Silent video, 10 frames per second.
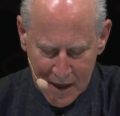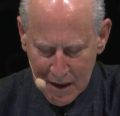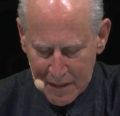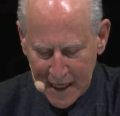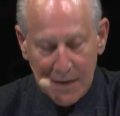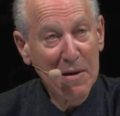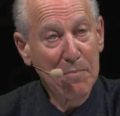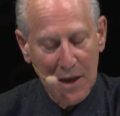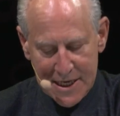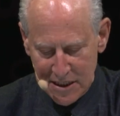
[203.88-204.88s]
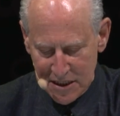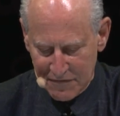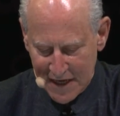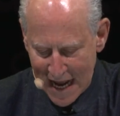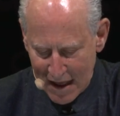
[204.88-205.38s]
They can be places
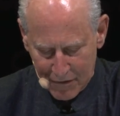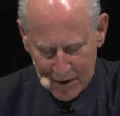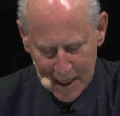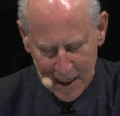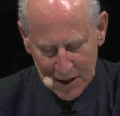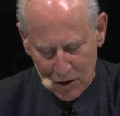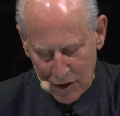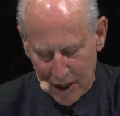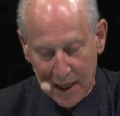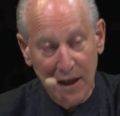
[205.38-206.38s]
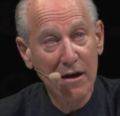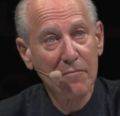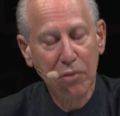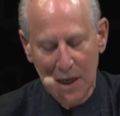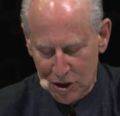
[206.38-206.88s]
of gathering and learning,
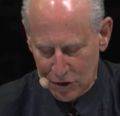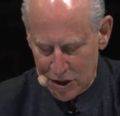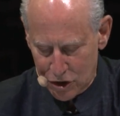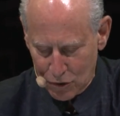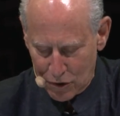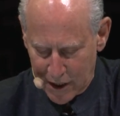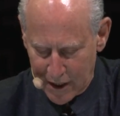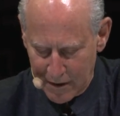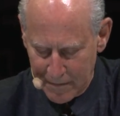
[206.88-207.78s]
pleasure and joy.